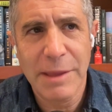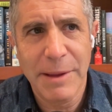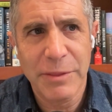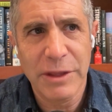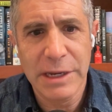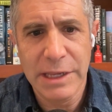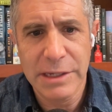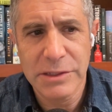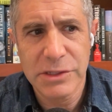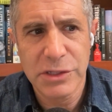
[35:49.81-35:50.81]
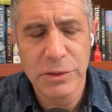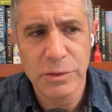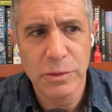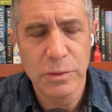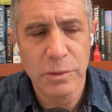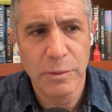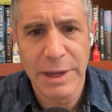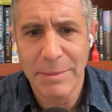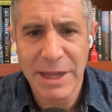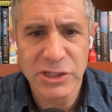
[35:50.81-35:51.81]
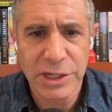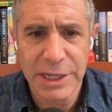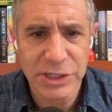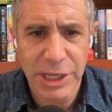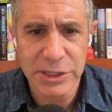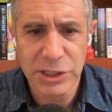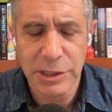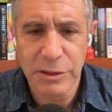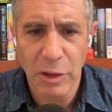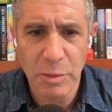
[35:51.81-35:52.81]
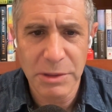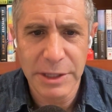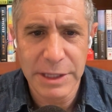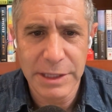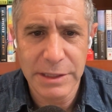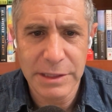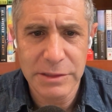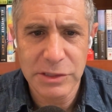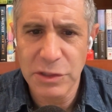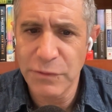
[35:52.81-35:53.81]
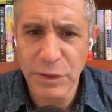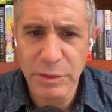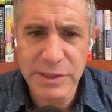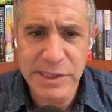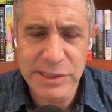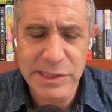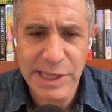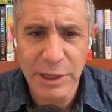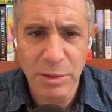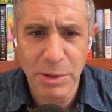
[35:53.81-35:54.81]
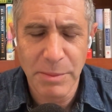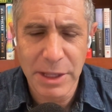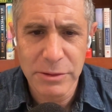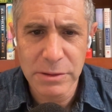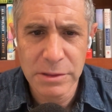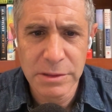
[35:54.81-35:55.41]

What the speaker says: about the need to reimagine education globally, do you view this as a scalable model?